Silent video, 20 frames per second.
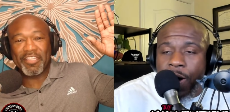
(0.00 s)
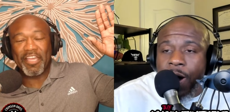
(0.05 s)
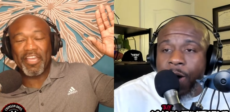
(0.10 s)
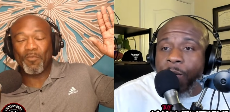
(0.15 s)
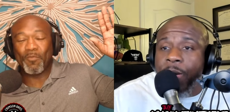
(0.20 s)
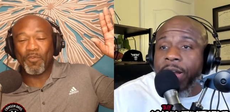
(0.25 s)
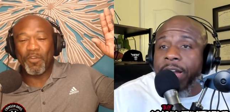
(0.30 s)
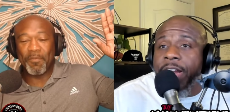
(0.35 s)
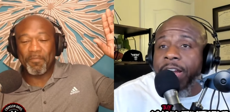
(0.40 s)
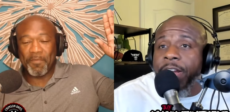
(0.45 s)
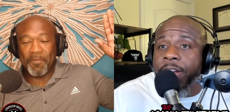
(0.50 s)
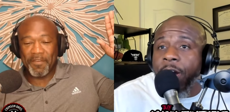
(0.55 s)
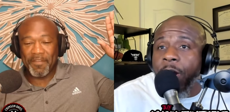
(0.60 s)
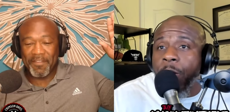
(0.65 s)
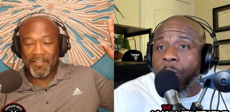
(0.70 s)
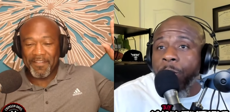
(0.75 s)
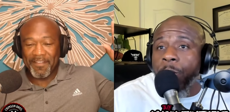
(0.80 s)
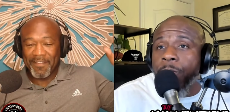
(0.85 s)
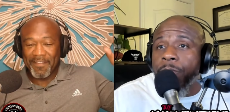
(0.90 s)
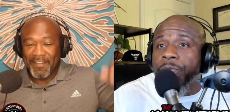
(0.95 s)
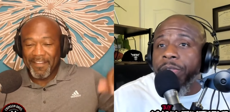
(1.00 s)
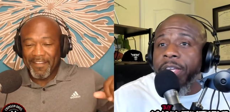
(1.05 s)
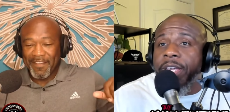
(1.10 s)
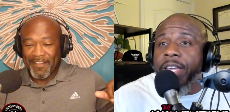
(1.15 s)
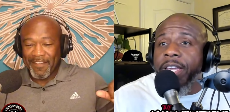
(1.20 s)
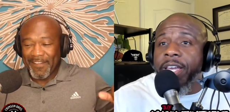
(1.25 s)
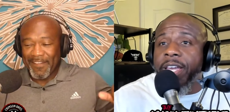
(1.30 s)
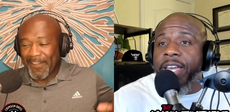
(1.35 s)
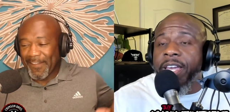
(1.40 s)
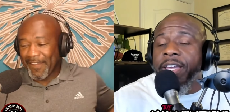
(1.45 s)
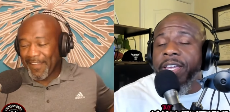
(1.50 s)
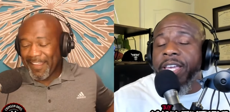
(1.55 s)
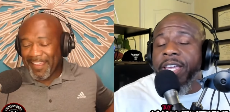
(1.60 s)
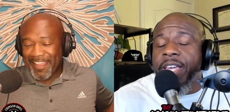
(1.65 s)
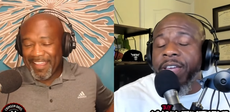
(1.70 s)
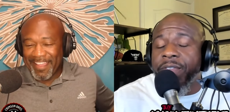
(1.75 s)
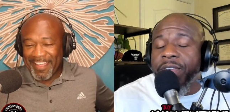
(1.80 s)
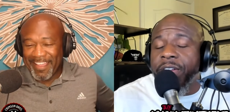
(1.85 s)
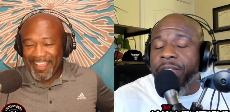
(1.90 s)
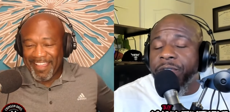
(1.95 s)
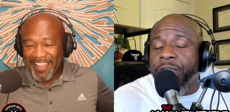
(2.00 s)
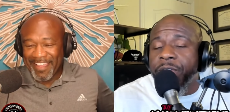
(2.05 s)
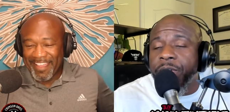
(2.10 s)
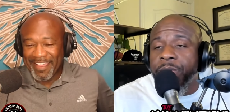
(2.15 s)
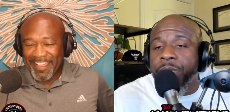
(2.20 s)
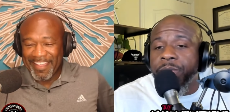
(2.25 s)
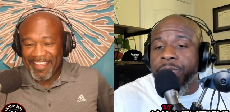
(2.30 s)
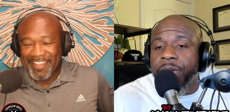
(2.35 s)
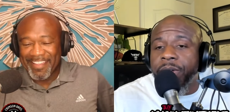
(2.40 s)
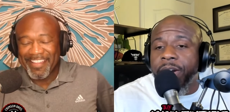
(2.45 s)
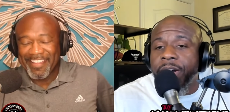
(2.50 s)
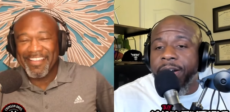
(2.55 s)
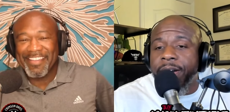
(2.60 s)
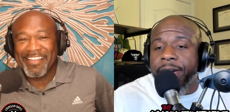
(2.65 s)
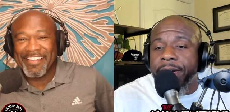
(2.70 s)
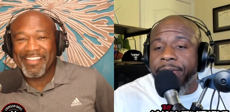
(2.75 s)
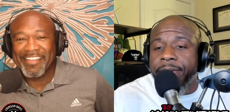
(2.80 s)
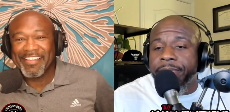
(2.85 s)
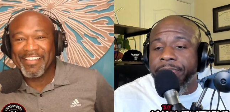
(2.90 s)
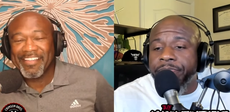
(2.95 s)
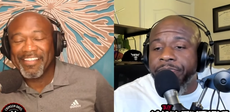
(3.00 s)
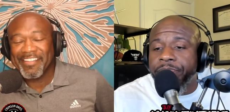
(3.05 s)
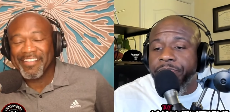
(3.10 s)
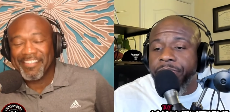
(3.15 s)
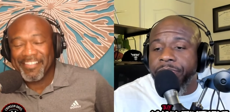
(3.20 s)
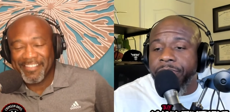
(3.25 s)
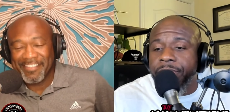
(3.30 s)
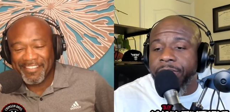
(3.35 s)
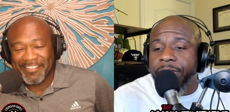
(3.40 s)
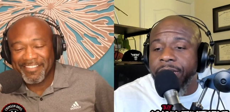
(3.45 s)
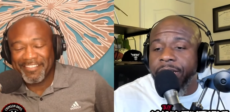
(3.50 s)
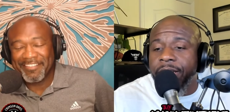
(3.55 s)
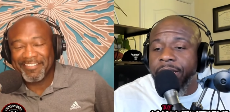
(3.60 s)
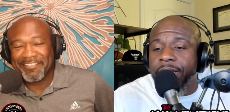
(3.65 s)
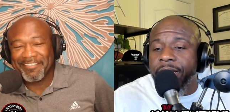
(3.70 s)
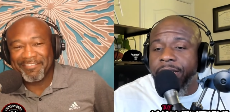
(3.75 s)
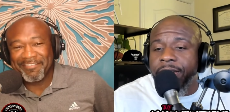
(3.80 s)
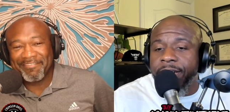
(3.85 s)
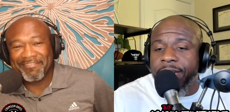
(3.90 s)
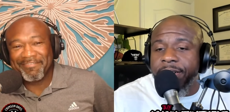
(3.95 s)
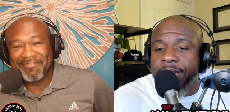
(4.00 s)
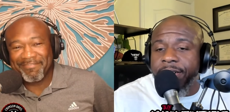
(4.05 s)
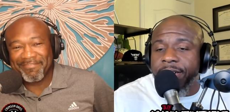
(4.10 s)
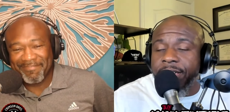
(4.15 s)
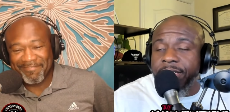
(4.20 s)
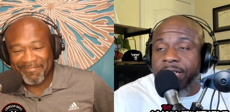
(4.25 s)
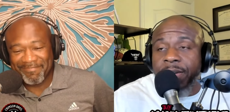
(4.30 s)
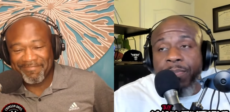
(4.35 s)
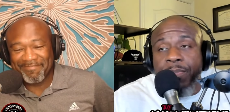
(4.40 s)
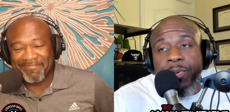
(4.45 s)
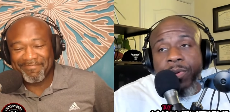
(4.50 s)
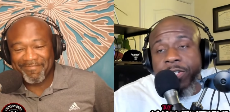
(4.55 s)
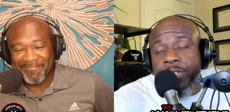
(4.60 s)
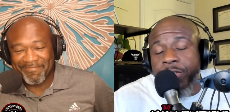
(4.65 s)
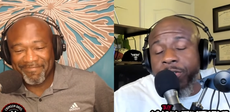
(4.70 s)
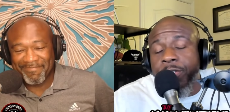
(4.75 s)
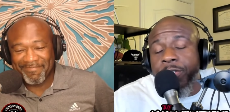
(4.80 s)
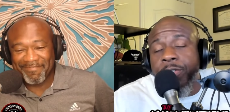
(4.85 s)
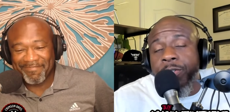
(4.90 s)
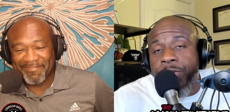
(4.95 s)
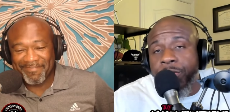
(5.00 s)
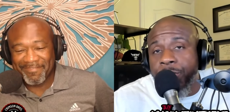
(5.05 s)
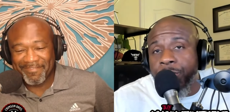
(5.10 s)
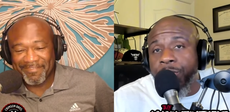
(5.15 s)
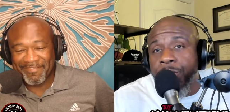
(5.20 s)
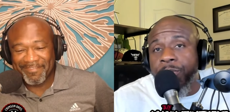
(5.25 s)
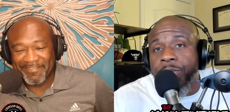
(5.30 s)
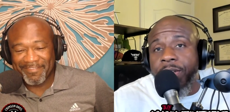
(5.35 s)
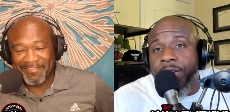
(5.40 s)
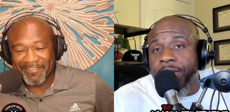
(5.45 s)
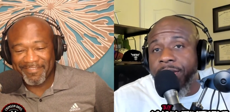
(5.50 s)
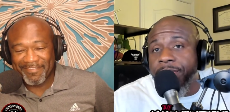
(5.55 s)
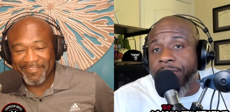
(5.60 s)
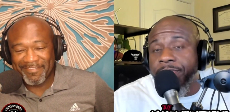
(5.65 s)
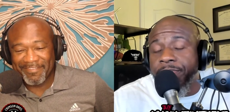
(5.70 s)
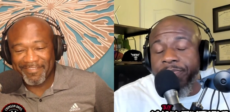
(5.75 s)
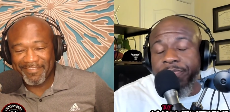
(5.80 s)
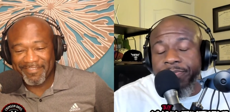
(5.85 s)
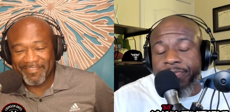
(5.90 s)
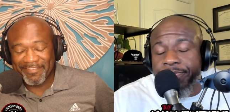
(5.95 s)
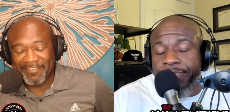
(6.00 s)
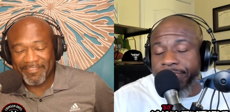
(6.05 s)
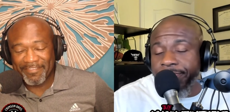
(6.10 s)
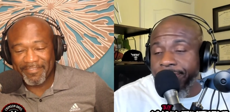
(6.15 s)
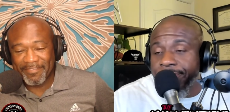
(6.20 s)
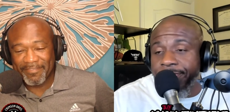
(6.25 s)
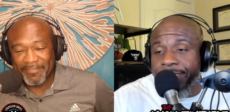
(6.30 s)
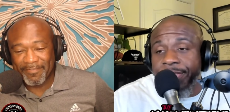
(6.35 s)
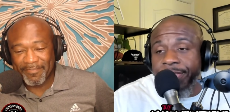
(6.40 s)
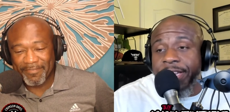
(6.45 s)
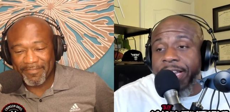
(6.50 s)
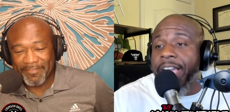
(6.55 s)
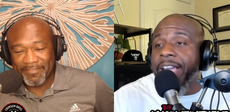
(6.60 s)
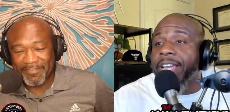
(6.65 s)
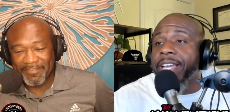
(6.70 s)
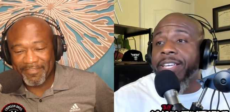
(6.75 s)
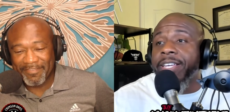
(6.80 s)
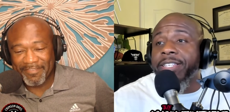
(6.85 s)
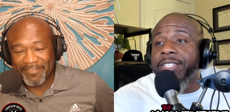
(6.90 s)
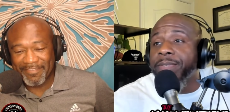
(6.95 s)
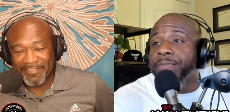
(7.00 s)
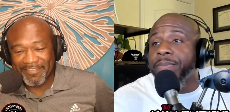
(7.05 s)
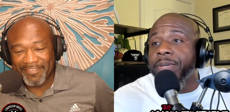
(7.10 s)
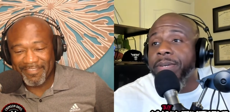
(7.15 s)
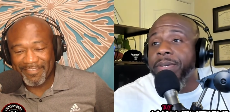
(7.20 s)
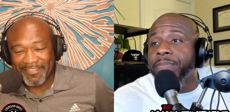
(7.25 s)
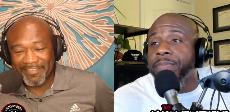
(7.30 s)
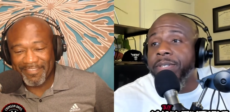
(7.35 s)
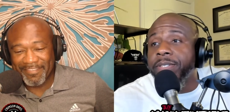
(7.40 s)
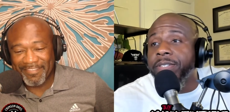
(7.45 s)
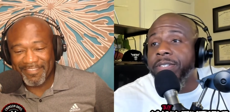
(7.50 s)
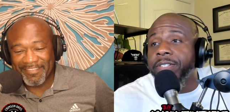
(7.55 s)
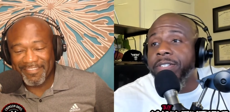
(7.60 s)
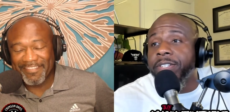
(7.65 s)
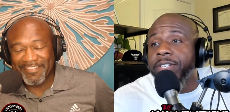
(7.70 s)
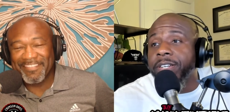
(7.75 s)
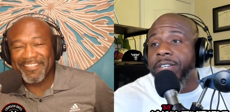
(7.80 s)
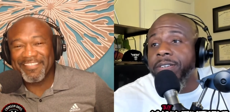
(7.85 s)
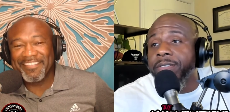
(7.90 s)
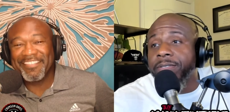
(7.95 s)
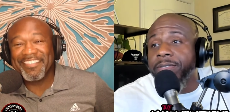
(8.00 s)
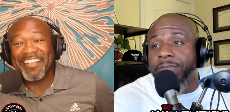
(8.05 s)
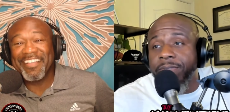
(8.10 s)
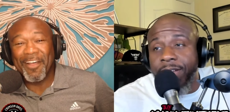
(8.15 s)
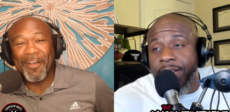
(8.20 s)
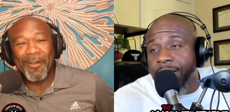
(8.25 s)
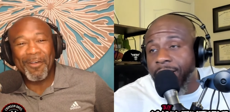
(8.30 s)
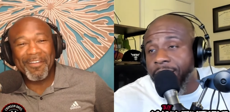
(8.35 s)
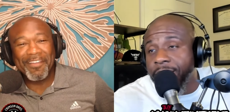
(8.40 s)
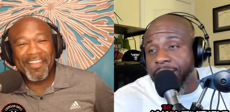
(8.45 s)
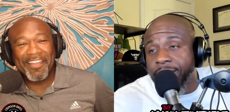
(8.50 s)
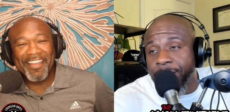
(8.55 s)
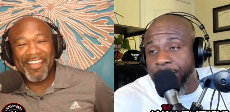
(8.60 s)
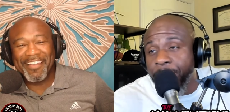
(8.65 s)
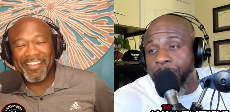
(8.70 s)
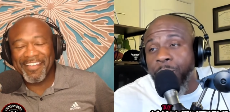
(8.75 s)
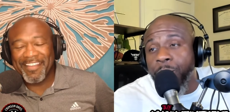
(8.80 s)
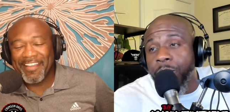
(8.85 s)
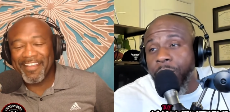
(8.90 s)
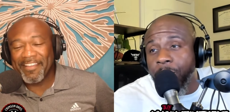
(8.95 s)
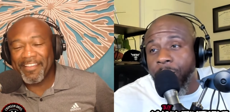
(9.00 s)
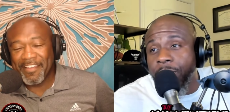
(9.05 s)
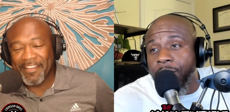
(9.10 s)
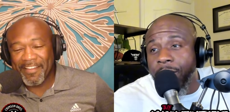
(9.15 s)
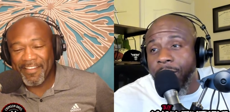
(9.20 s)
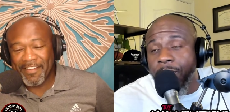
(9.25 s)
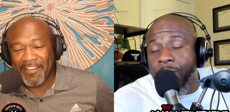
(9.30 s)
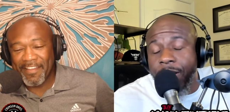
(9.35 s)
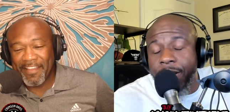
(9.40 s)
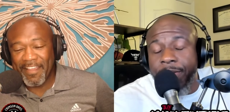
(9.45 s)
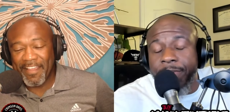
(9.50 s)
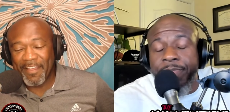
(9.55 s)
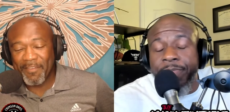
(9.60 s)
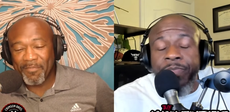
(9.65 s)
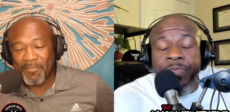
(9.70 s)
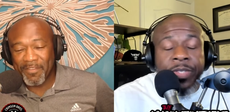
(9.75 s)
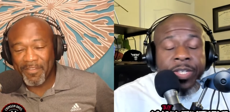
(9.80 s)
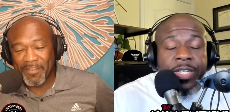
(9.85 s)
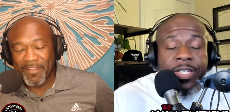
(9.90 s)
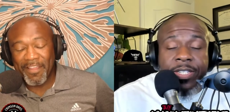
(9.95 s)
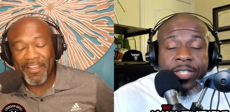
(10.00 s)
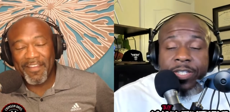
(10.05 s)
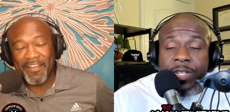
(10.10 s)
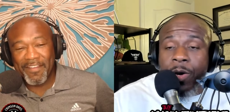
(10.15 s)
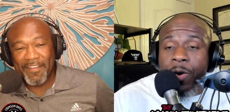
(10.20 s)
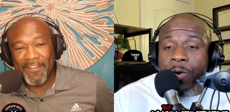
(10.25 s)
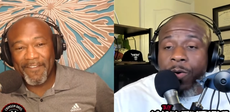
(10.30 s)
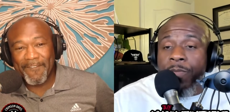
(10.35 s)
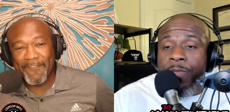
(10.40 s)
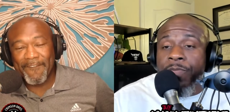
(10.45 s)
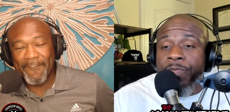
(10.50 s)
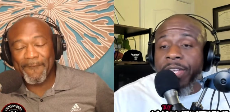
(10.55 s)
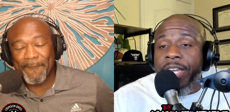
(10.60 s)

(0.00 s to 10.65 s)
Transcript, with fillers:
Speaker 1: that already know it, it, even if you um because uh, uh, I'm pretty sure you knew that dad gets the big piece of chicken. Oh yeah, you yeah, want to go yeah, there, right? Yeah. yeah so yeah,